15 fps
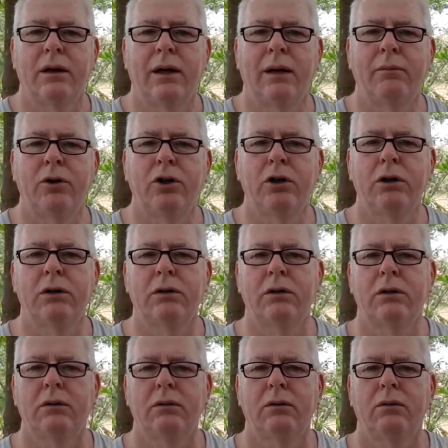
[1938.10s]
I'm good.
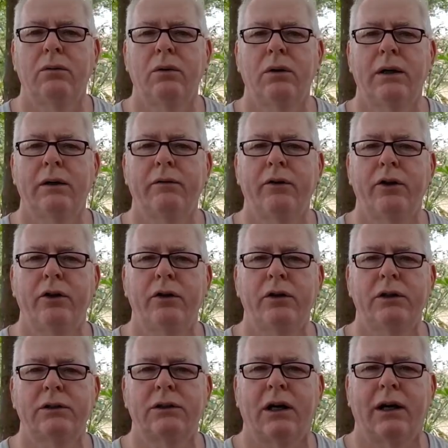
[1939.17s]
Wherever you
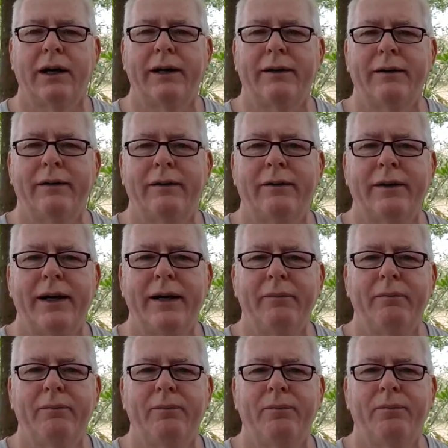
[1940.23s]
decide. Okay.
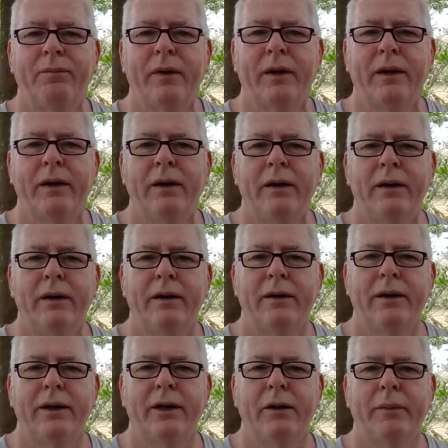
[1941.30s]

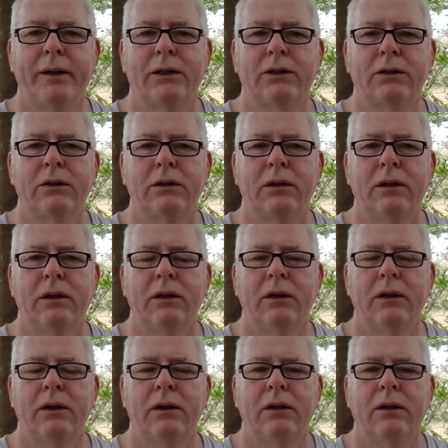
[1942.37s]
Thank you, Mitch.
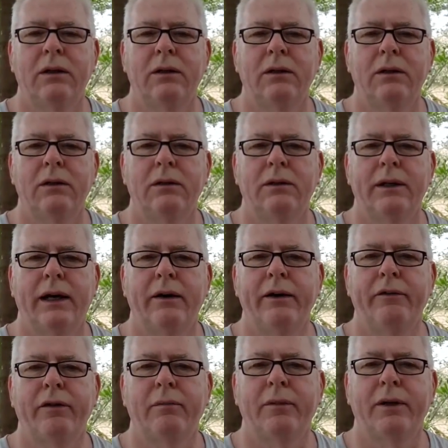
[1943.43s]
Terry
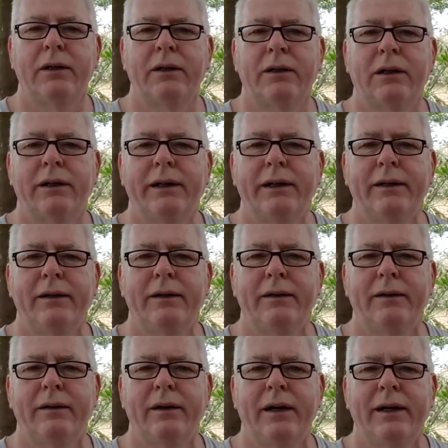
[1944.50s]
from Kentucky.
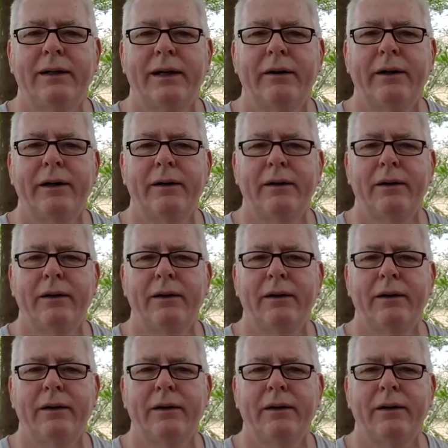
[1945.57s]
Hi, Terry.